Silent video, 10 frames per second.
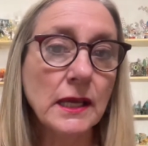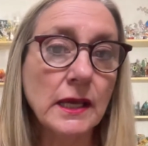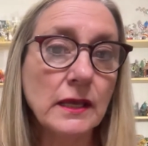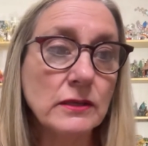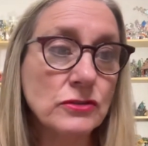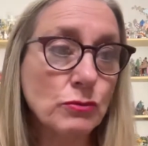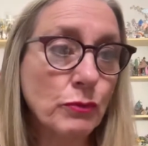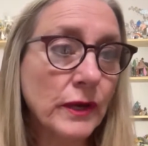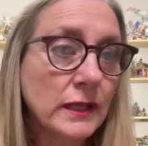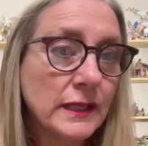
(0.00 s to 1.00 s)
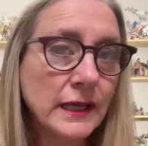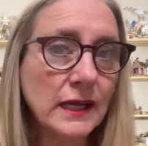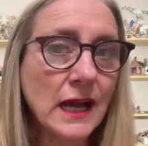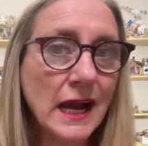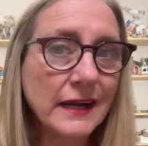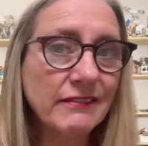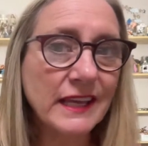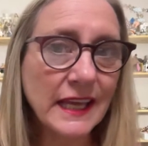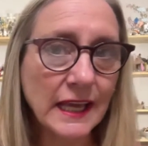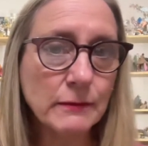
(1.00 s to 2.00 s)
is really a kind of a
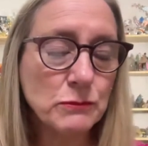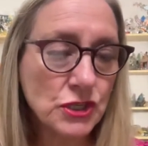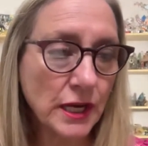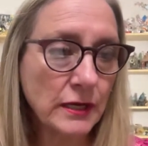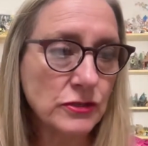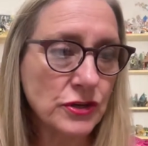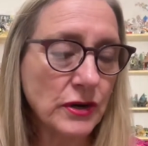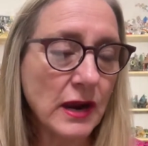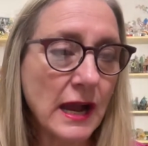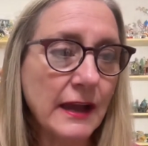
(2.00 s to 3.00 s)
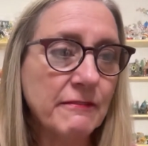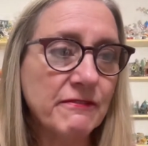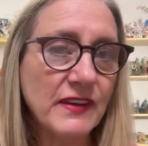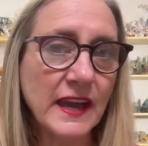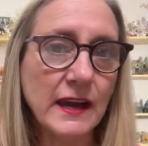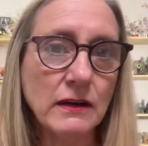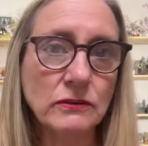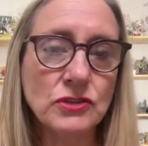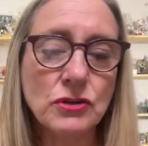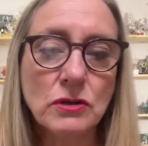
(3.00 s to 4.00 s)
game changer, I
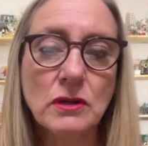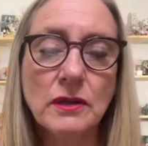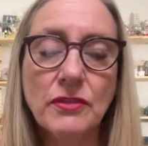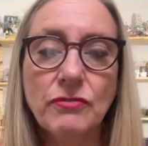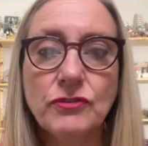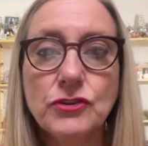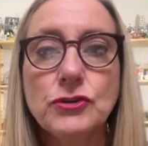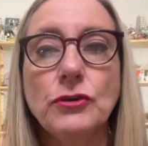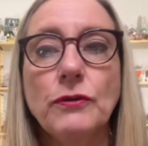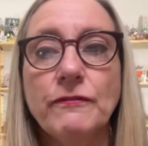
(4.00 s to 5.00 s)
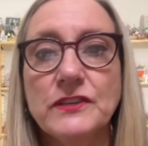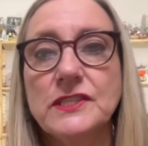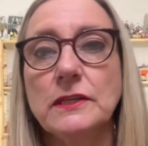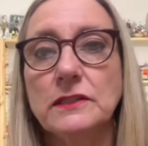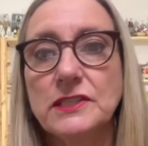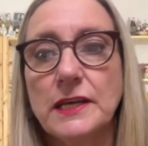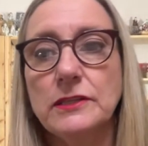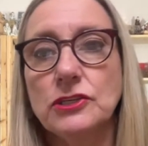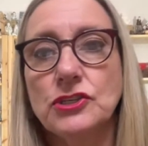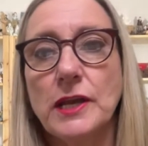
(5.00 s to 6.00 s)
found, to facilitate
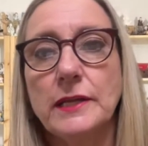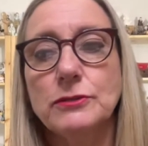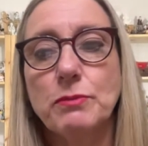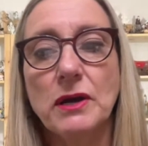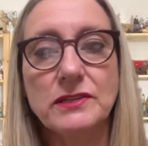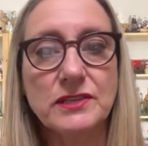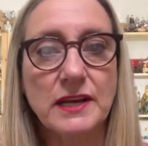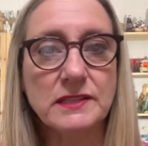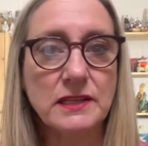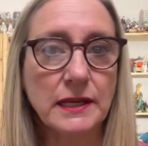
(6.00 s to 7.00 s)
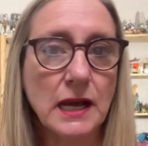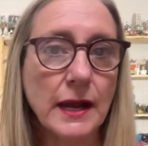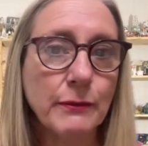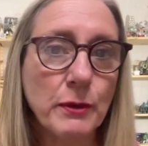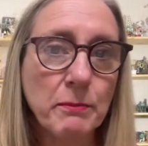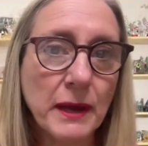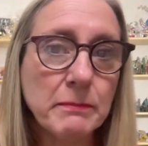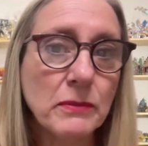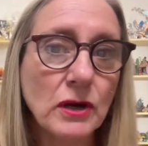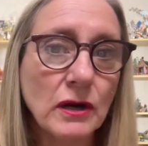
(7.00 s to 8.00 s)
the change process. Like, I
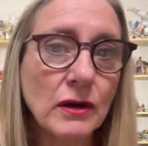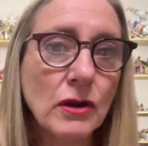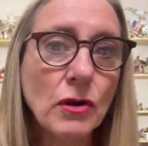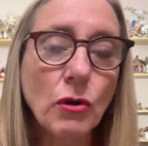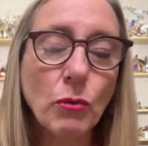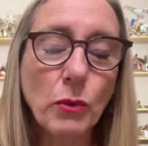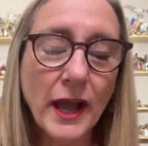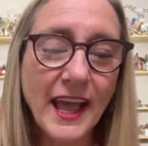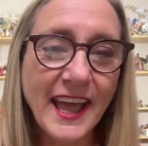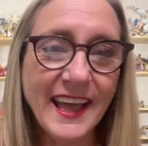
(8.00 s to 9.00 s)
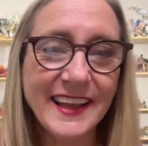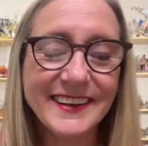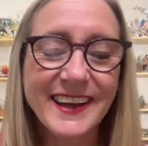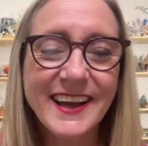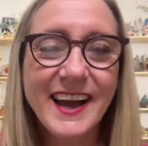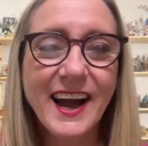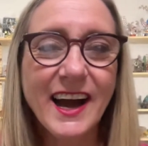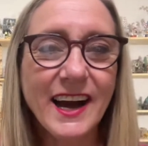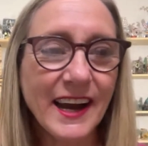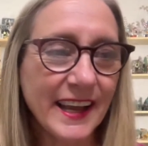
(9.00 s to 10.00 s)
remember when
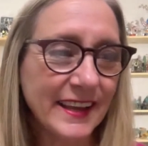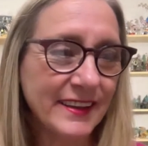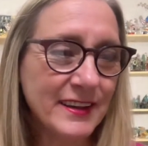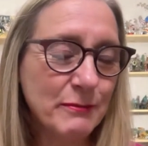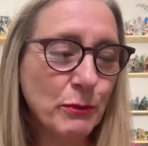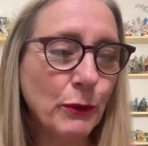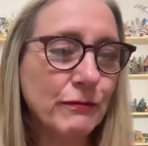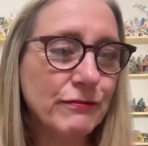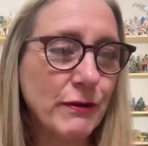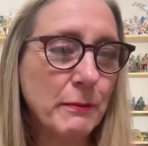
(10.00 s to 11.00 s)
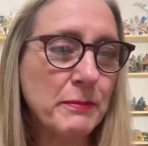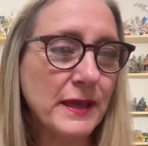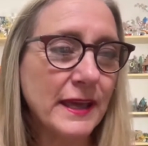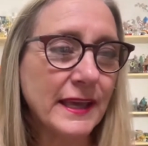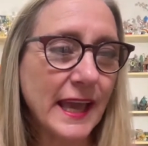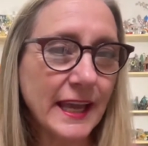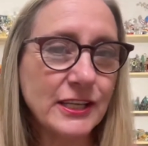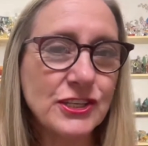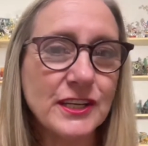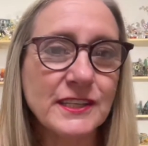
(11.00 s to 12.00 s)
I moved from being
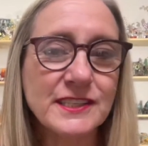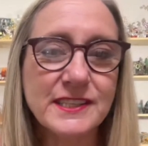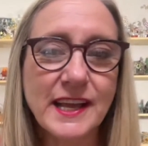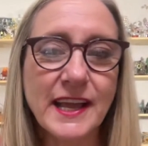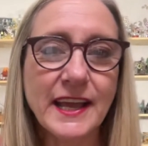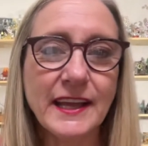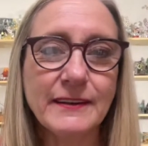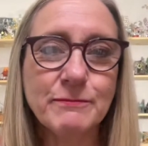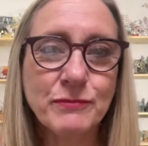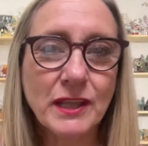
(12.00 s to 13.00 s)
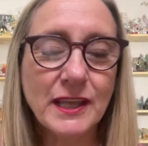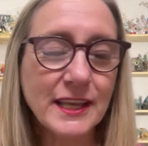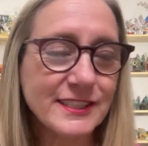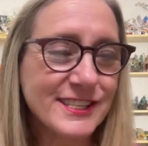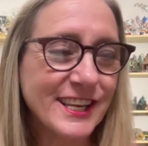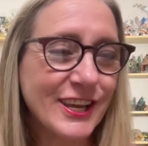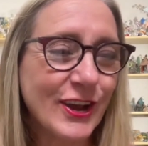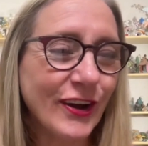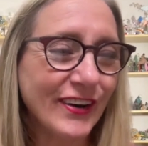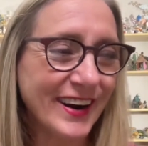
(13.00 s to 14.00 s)
anxious and
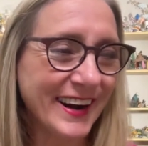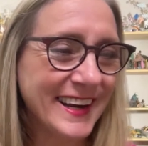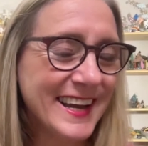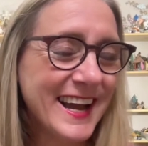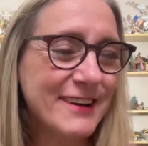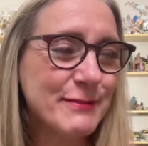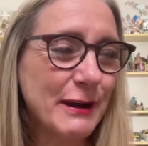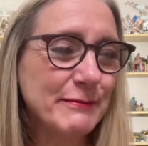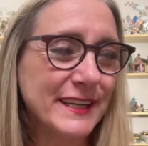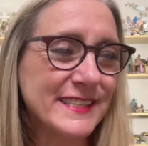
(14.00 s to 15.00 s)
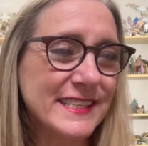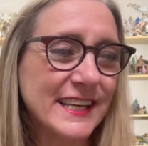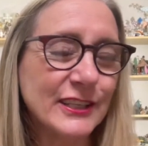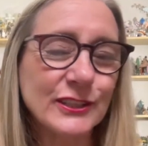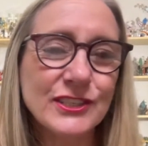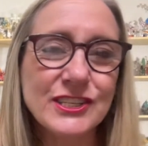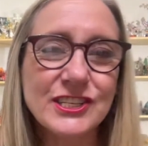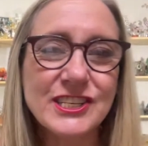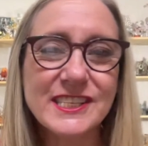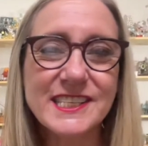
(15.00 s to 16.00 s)
insecure about my skills to
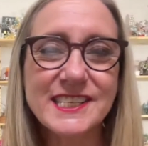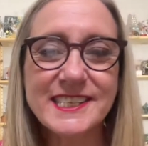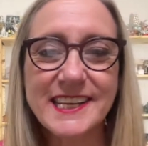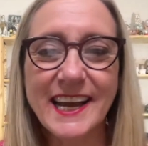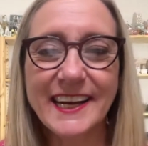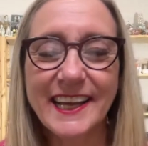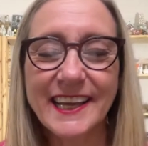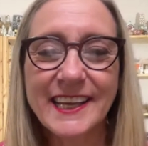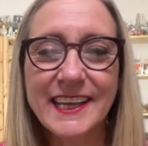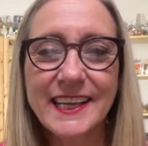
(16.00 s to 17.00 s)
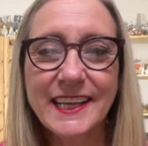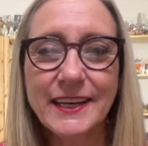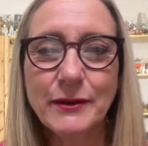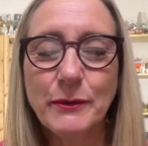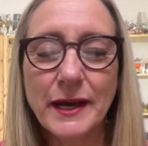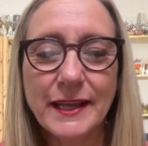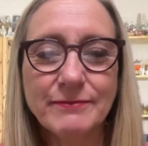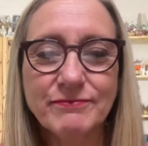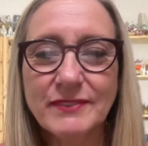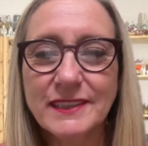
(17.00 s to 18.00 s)
just deciding, you know what,
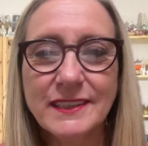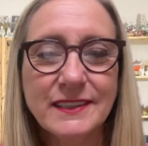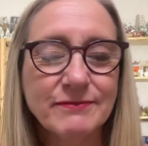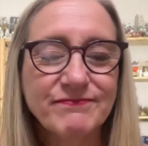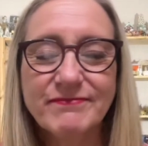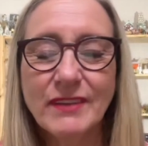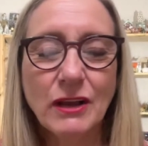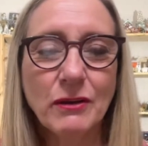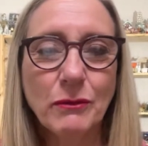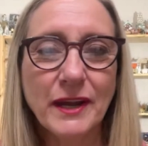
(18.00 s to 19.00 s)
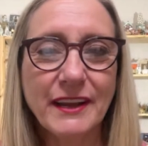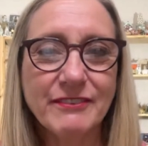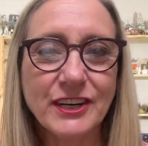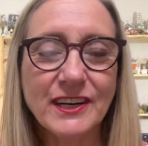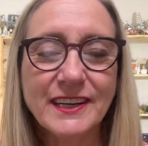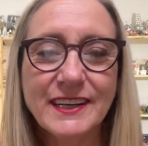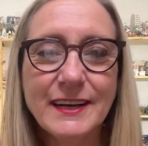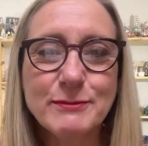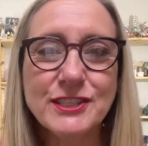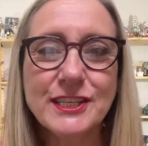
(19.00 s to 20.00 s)
whatever.
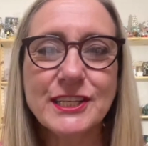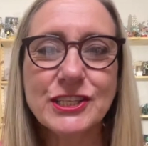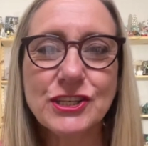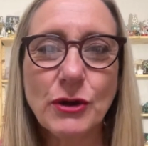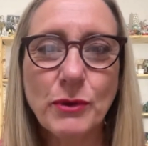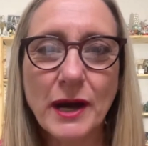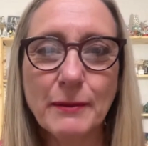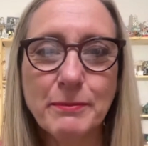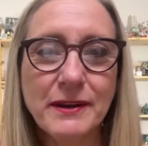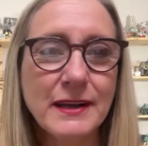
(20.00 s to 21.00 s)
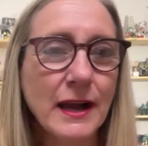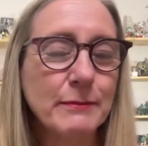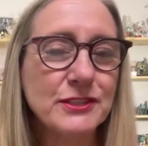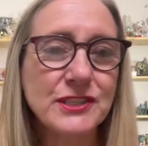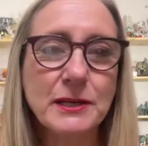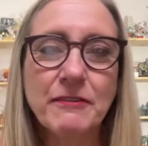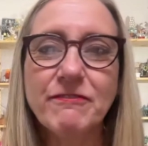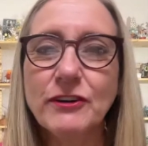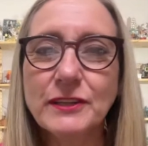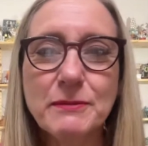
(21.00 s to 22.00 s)
I'm just going to show up. I'm just going to
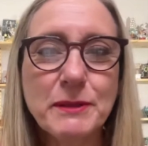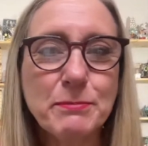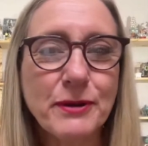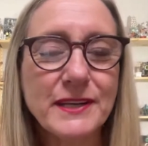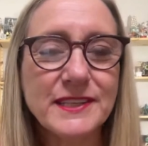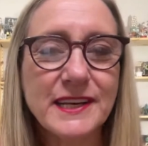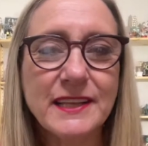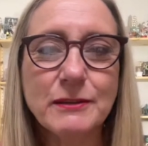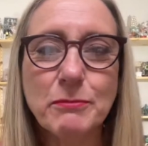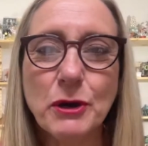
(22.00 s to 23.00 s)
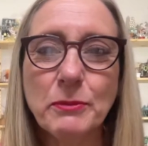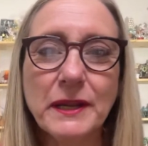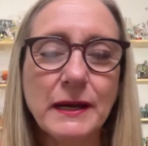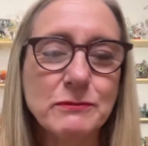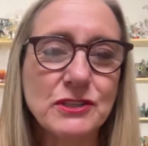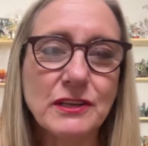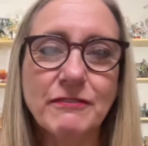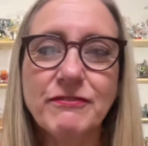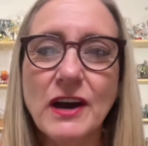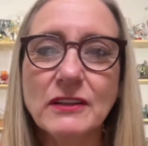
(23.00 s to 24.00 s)
fully be present in the moment. I'm just going
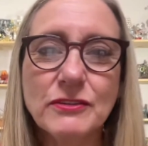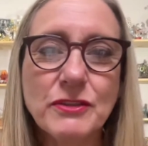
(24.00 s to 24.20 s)
to follow